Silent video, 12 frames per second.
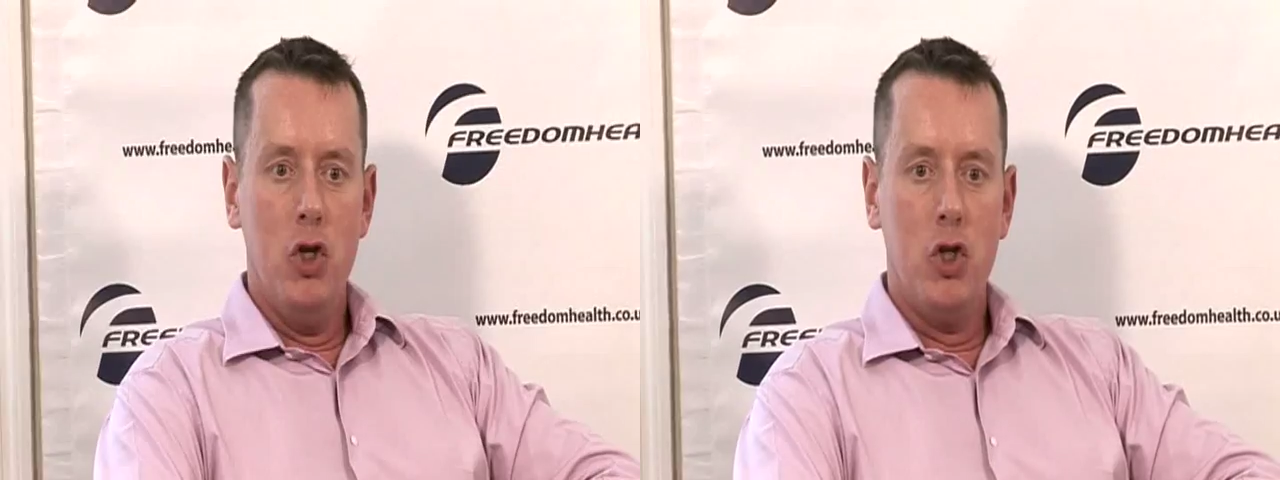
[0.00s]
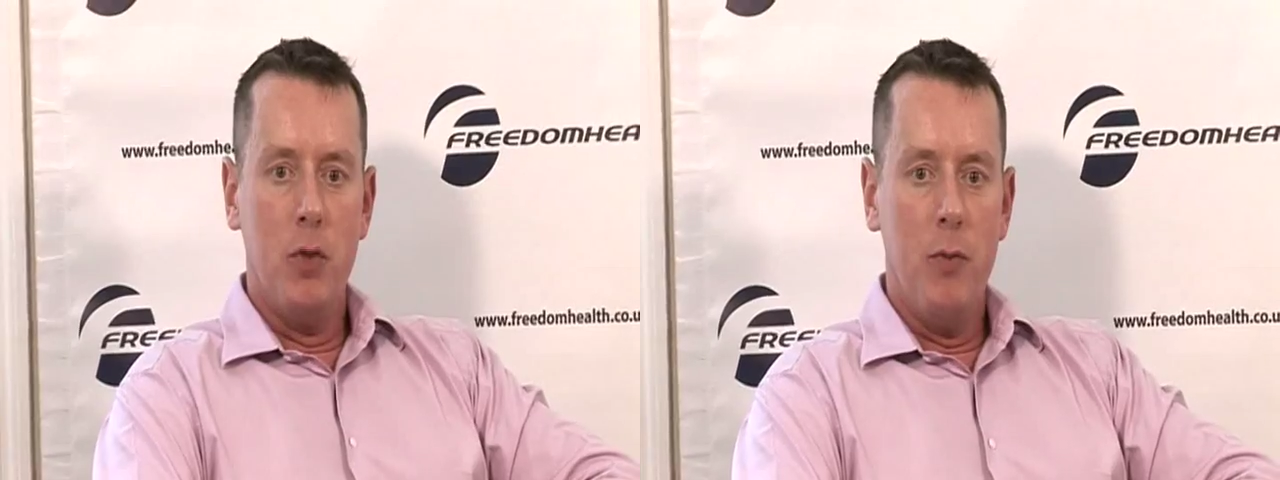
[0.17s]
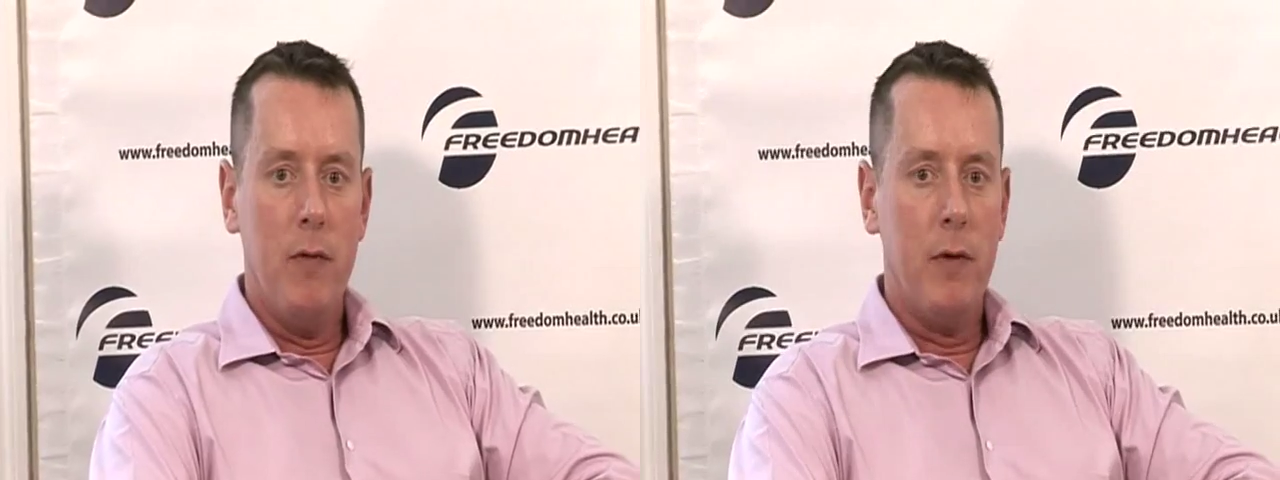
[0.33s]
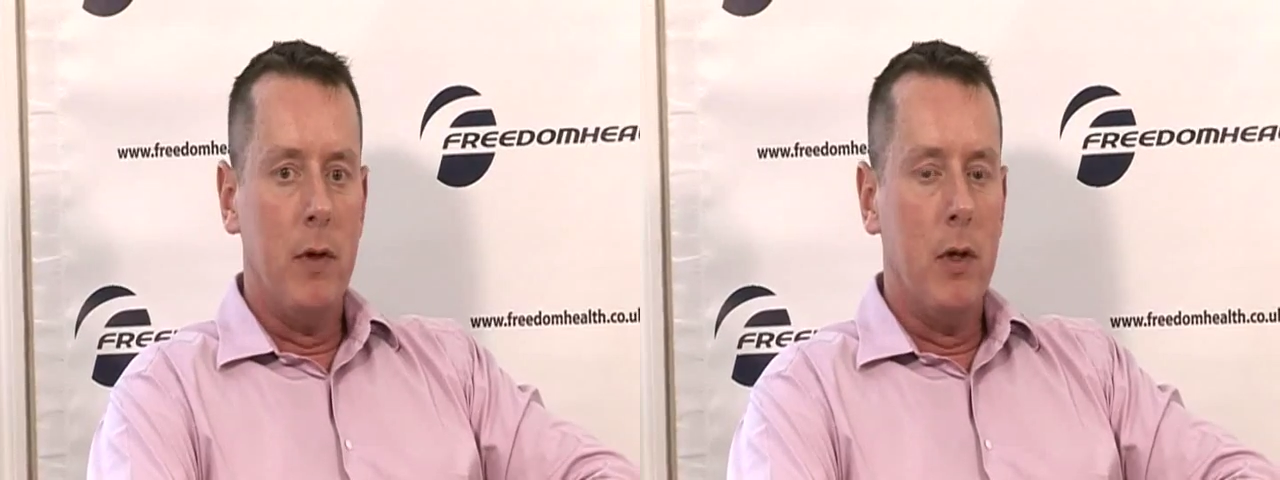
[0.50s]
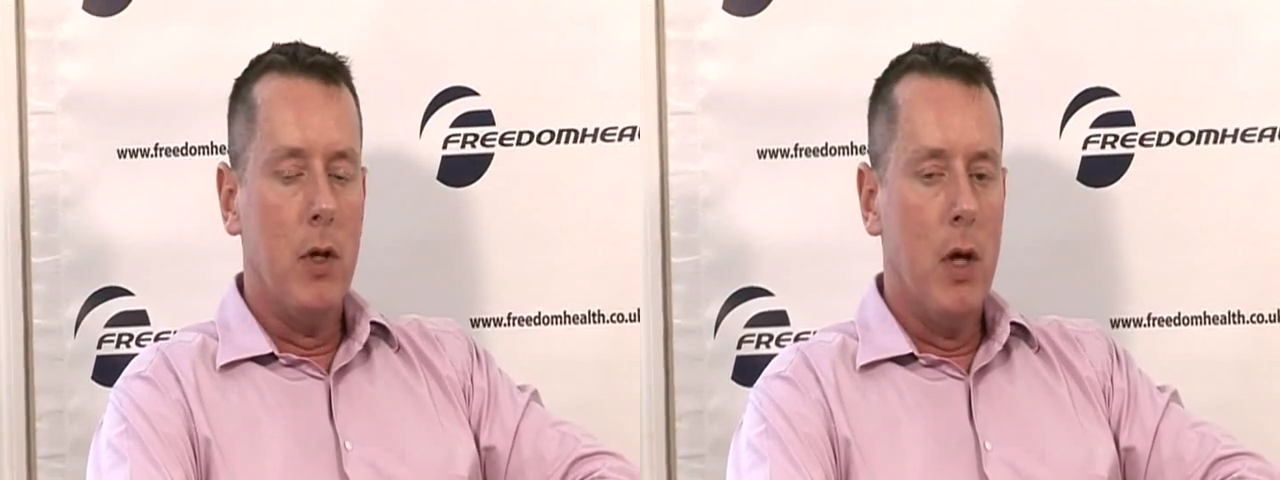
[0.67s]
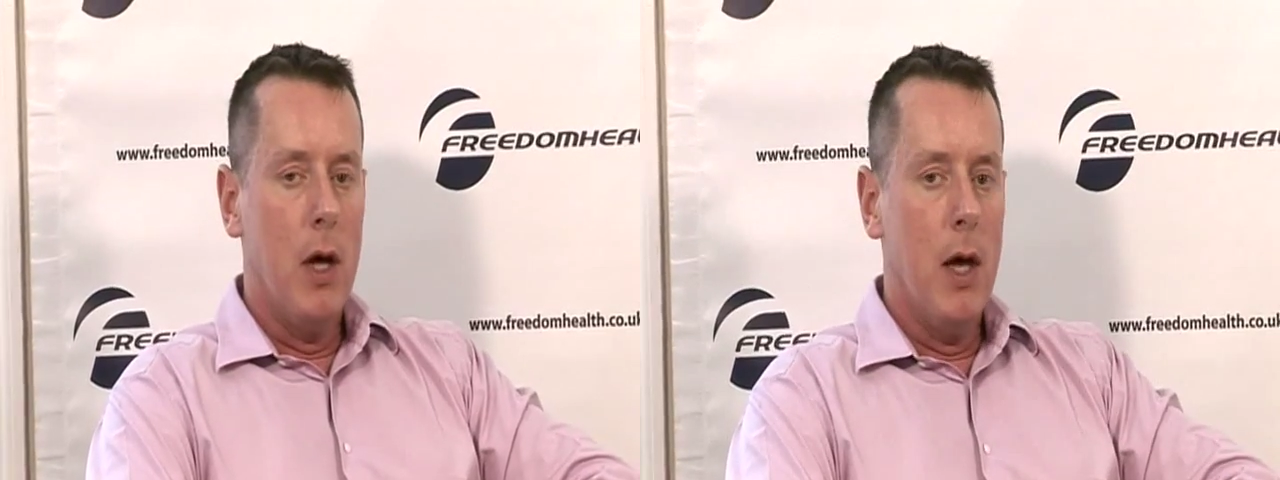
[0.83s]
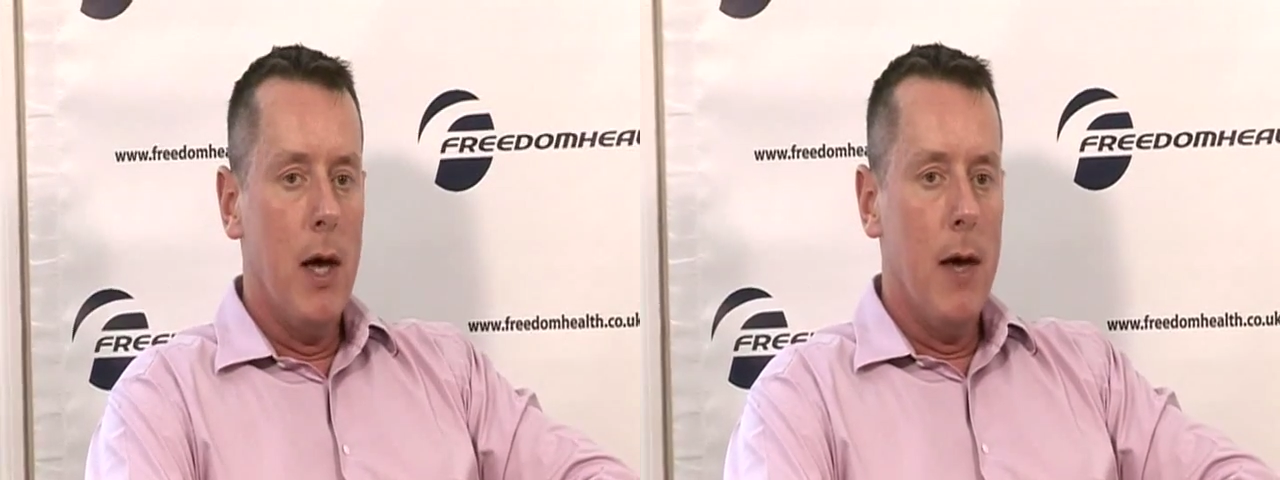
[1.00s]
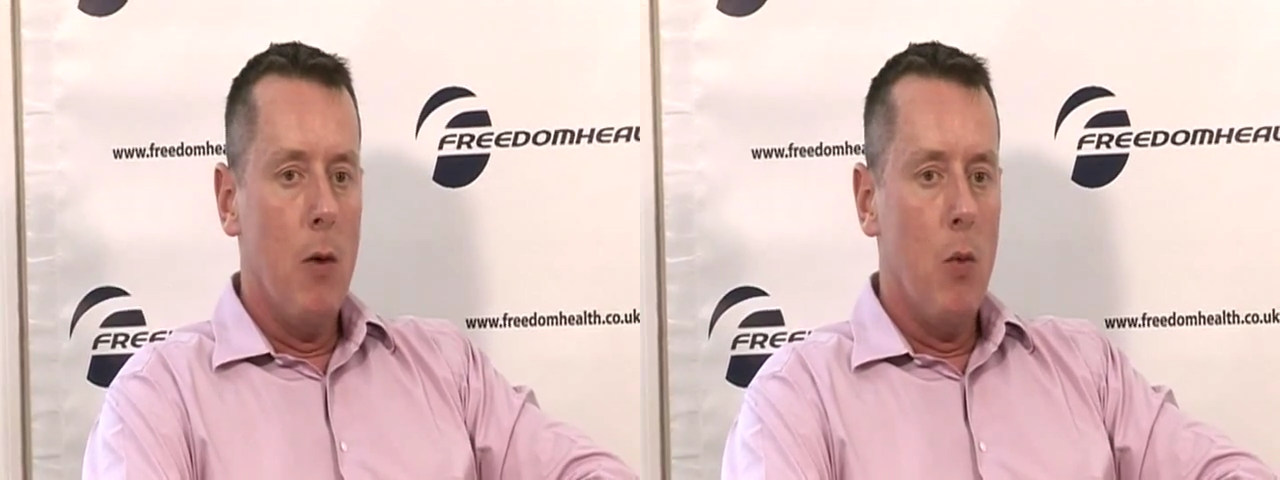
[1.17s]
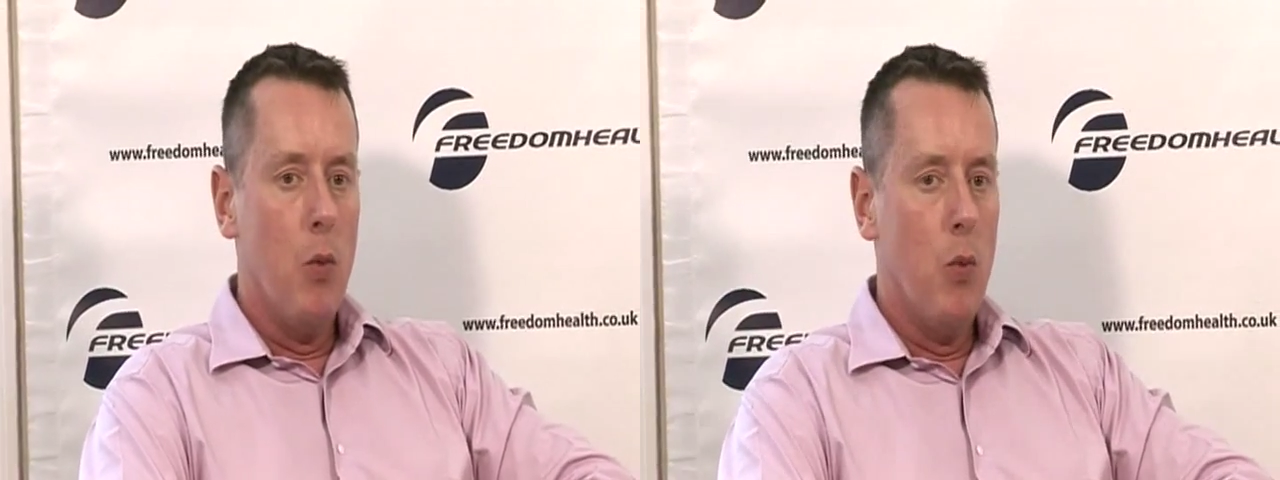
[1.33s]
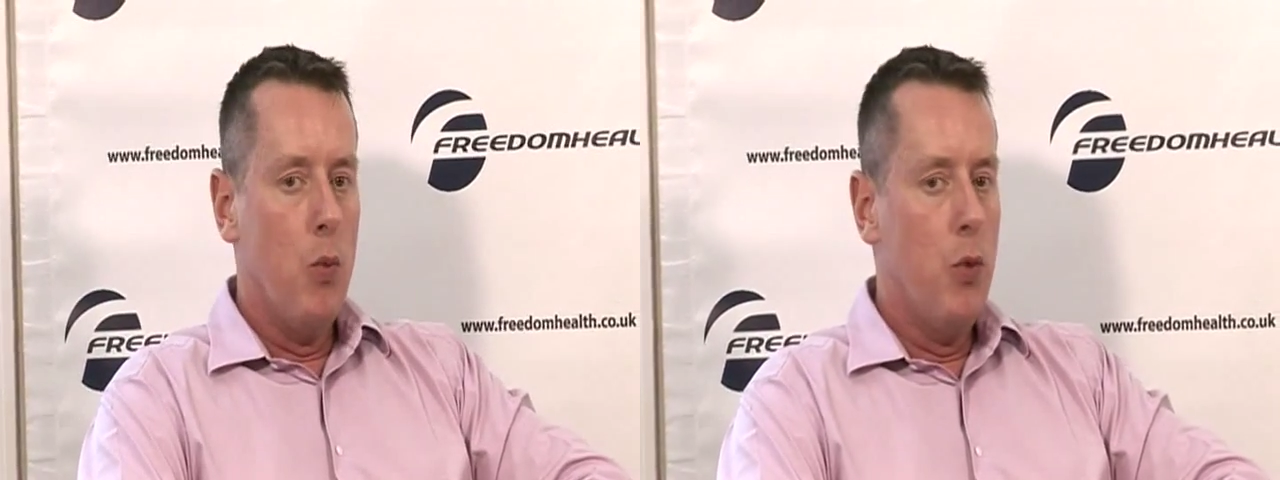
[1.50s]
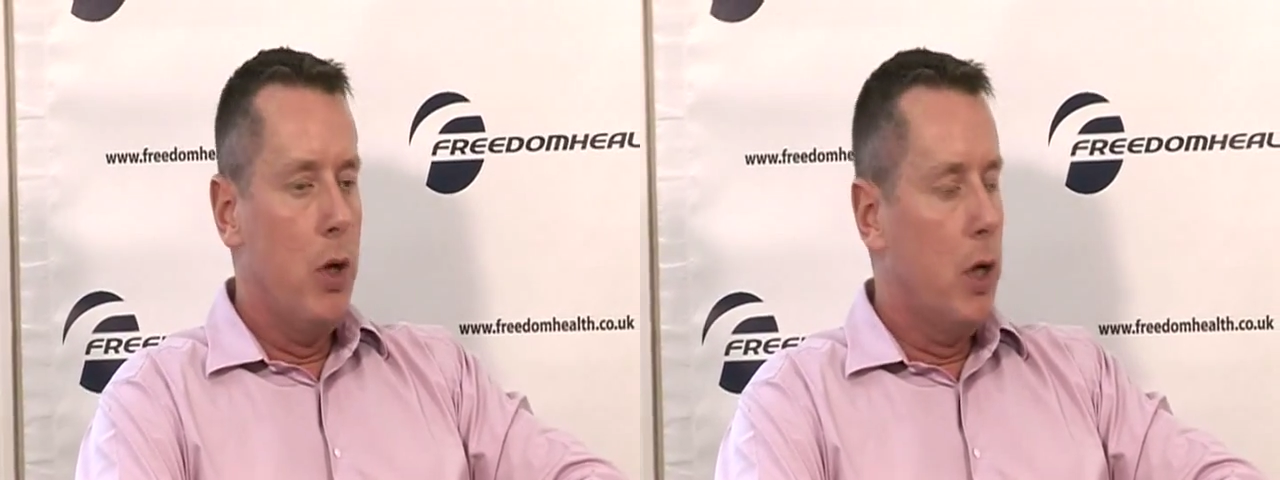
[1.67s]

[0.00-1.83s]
So Mervyn, the